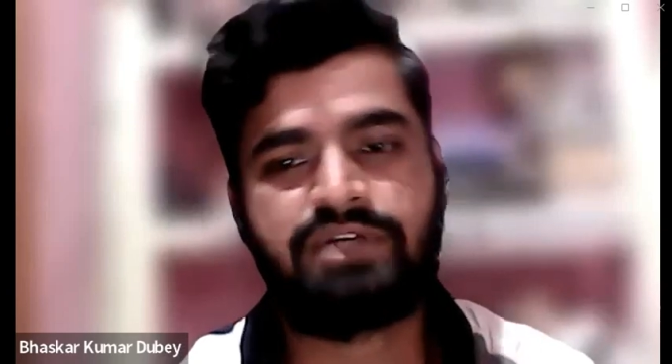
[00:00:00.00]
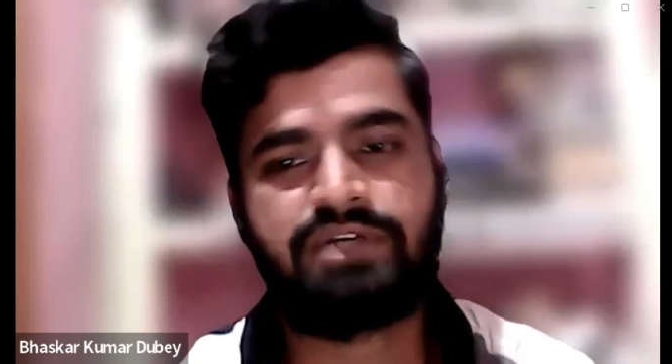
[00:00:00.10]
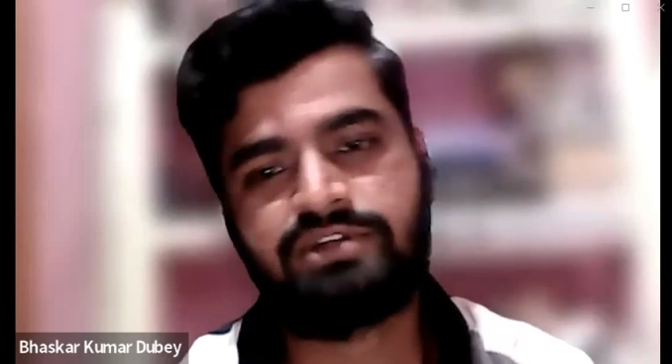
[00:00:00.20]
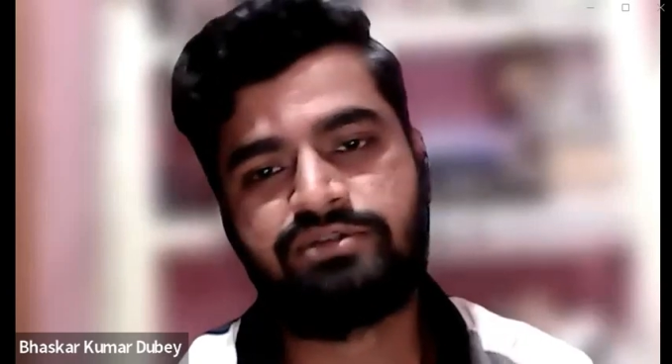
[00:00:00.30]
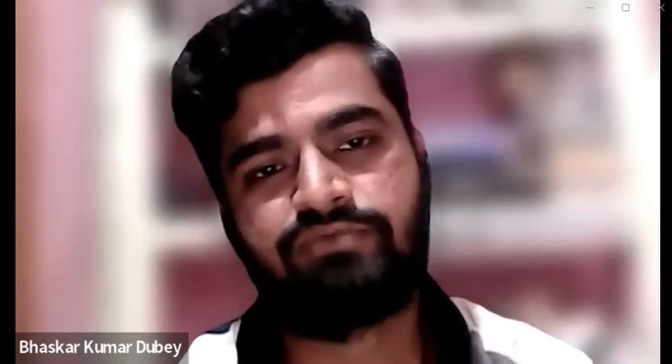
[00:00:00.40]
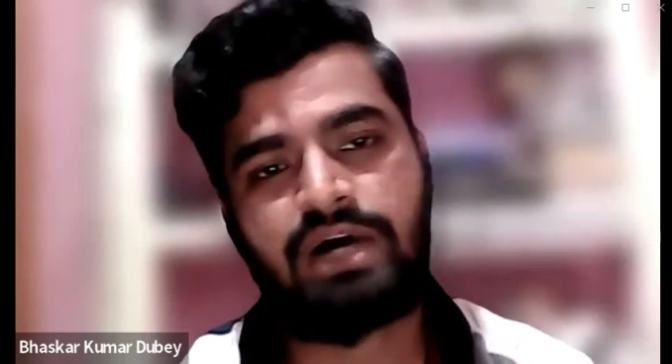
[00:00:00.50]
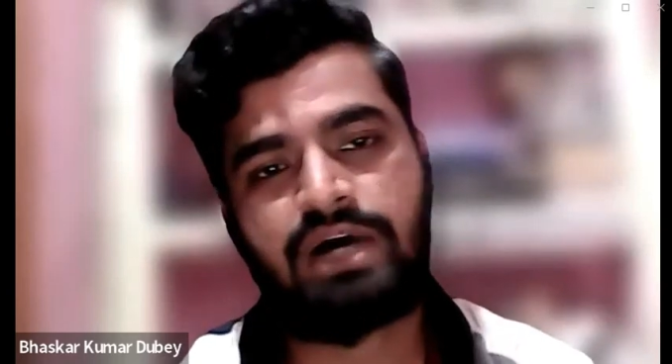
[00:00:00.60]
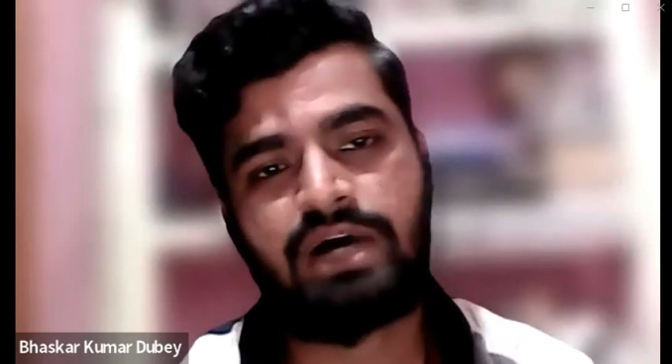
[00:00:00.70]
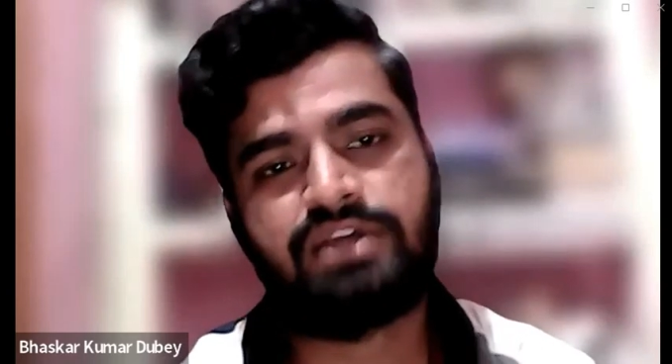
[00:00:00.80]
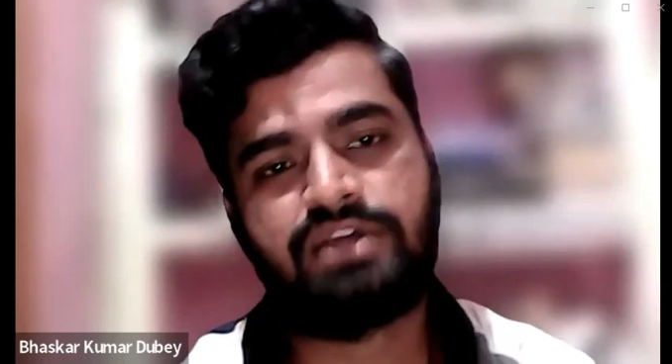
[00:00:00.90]
prepared
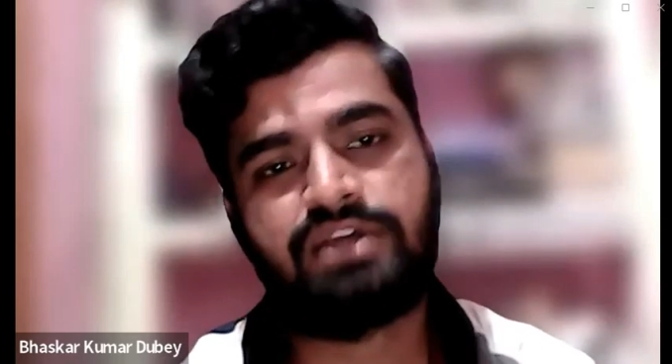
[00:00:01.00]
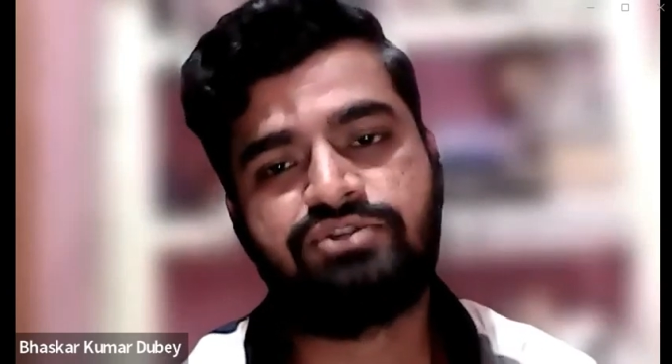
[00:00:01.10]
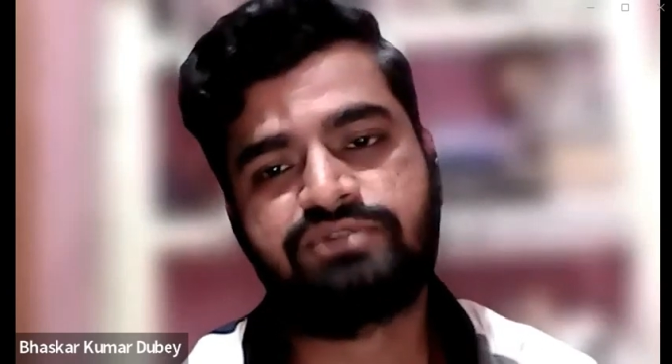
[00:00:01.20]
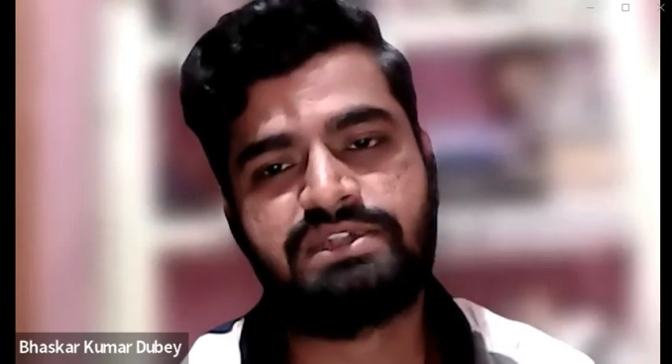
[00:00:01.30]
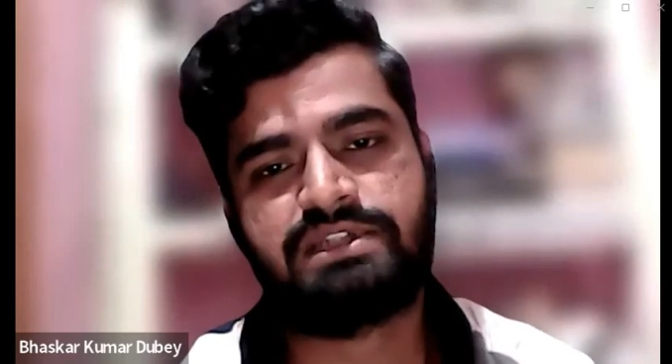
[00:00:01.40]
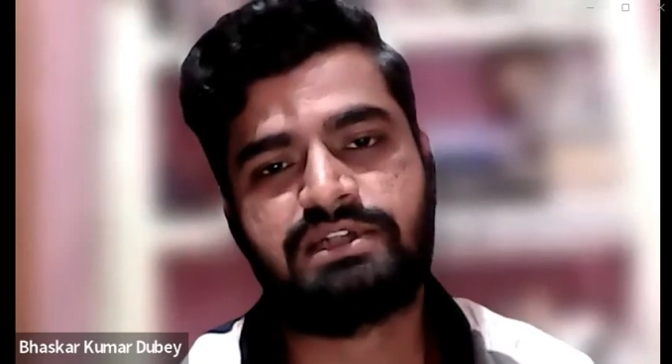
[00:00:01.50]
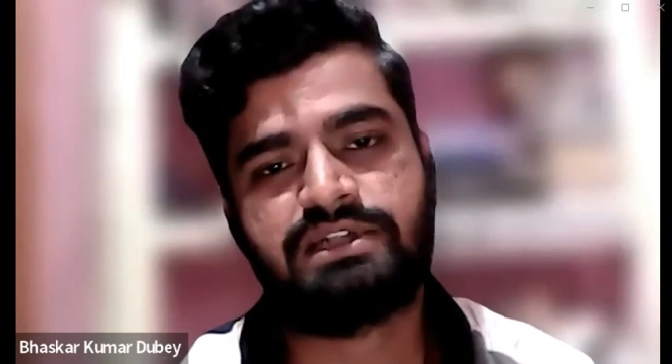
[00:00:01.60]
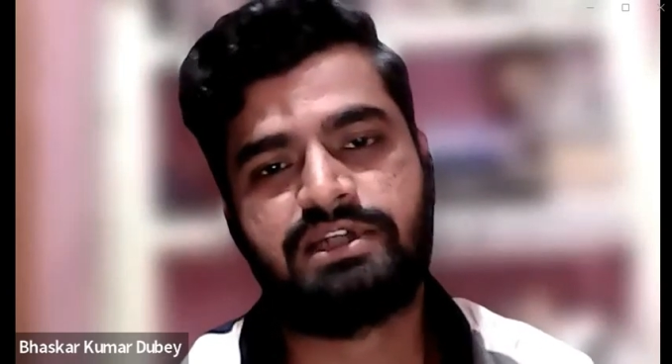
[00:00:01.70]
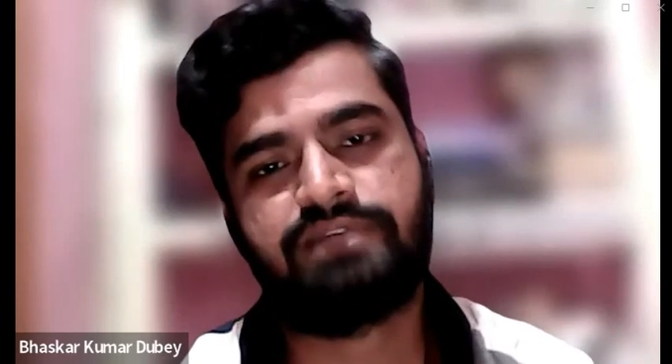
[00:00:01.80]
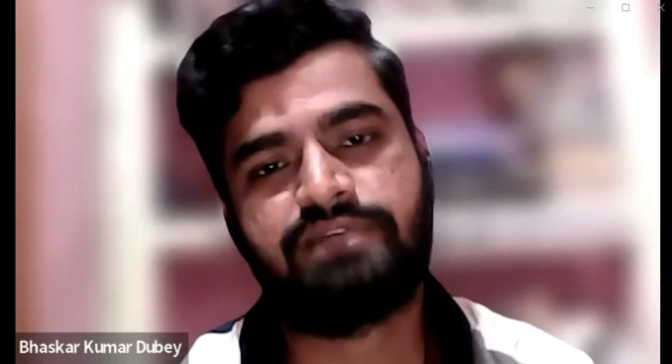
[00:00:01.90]
with why you are
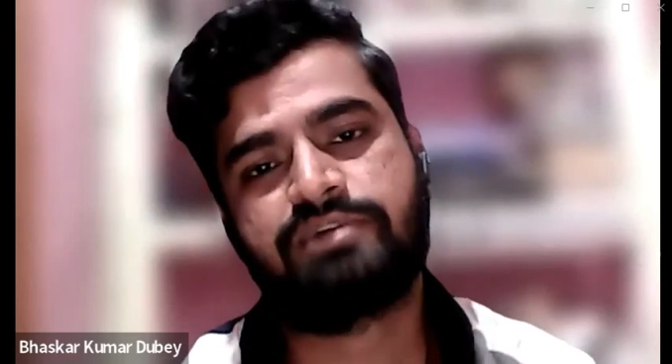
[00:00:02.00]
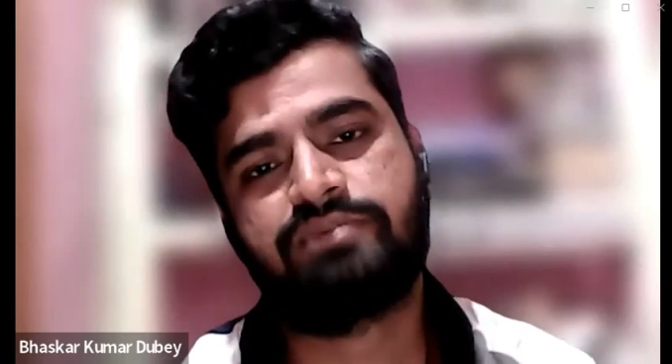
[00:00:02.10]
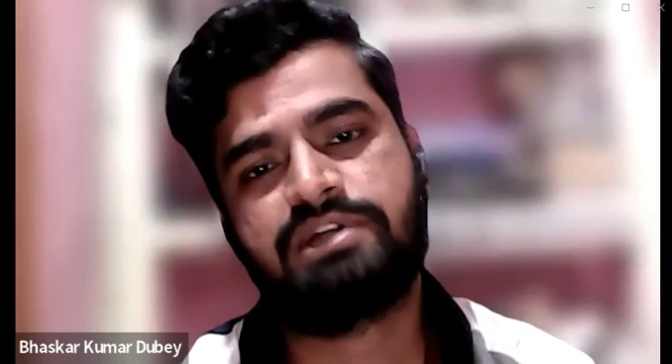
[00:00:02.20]
switching.